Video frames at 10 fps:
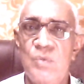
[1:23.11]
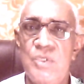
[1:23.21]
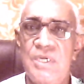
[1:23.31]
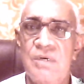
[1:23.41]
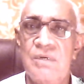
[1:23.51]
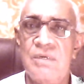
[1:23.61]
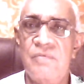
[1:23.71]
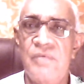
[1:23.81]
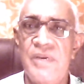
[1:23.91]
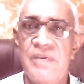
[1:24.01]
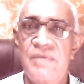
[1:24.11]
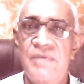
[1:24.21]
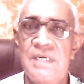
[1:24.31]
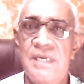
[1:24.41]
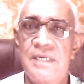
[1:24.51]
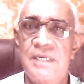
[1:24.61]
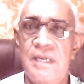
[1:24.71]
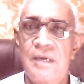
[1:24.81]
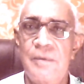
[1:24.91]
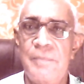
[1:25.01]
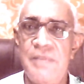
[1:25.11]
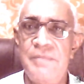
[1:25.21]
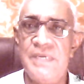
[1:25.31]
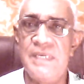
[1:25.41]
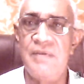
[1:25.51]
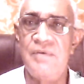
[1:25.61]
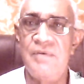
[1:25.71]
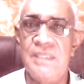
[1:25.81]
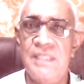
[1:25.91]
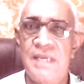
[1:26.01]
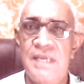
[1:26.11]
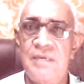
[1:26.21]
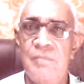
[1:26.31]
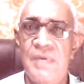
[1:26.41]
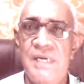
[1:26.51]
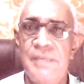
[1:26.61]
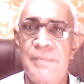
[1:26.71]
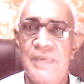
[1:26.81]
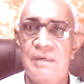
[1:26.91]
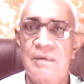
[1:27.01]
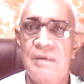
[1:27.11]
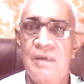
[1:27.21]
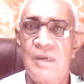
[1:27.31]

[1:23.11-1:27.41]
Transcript: which occur frequently in primigravida than in multipara.